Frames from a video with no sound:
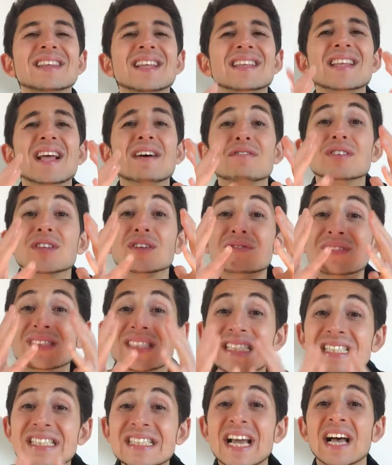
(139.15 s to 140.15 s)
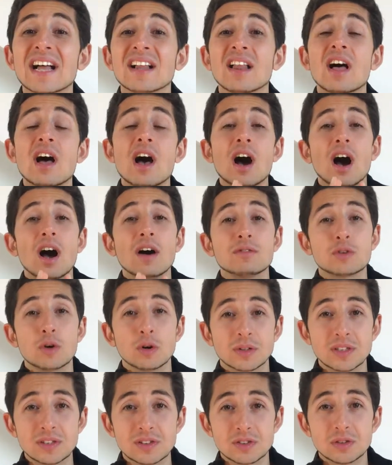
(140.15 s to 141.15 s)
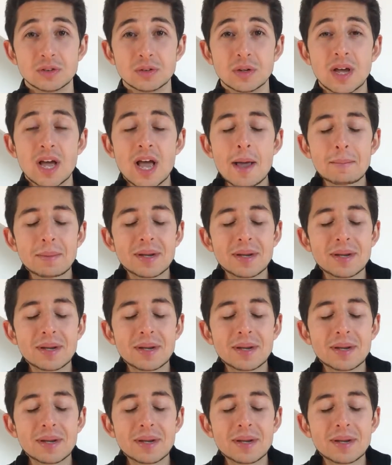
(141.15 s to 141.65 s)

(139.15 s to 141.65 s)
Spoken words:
and the level of detail I've gone into,